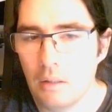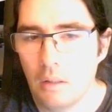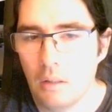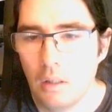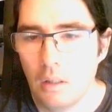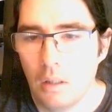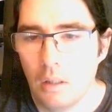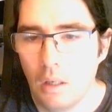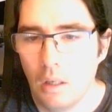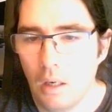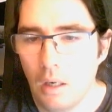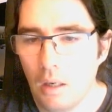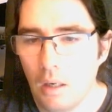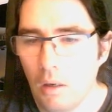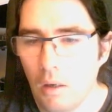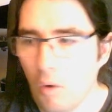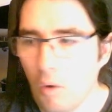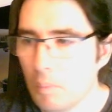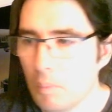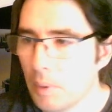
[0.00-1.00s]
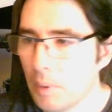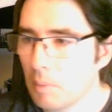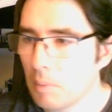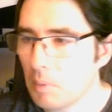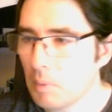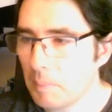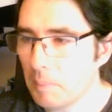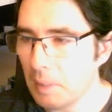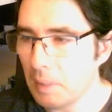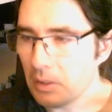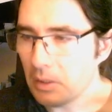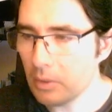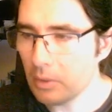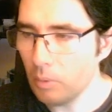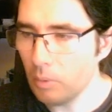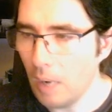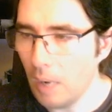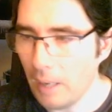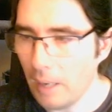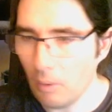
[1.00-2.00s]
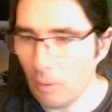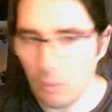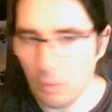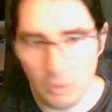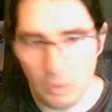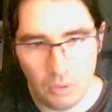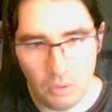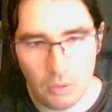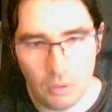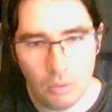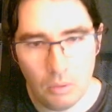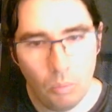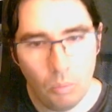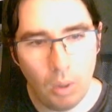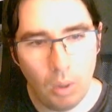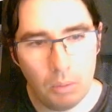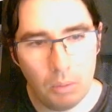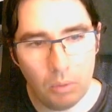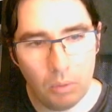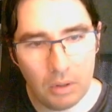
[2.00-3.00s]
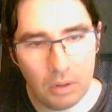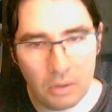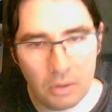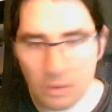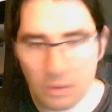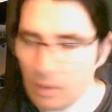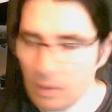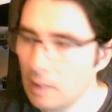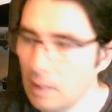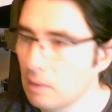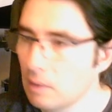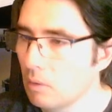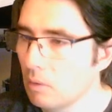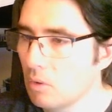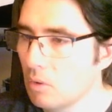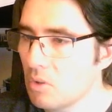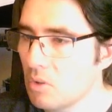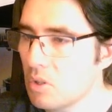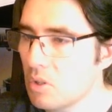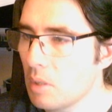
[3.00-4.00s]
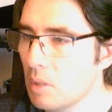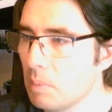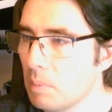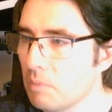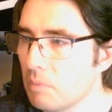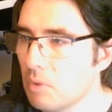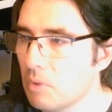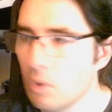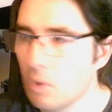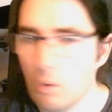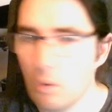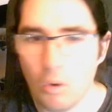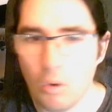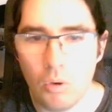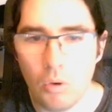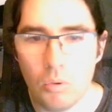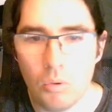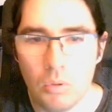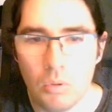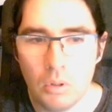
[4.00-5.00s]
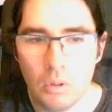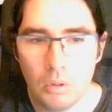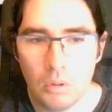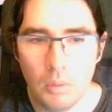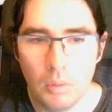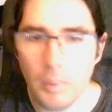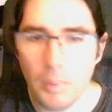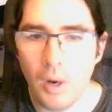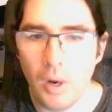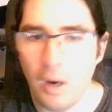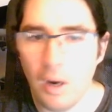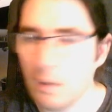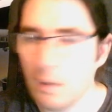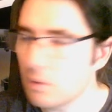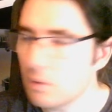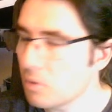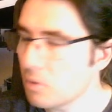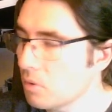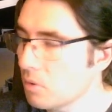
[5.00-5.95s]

I'll probably make 2 add-ons. One where it's a standalone ship. If you don't own the parts,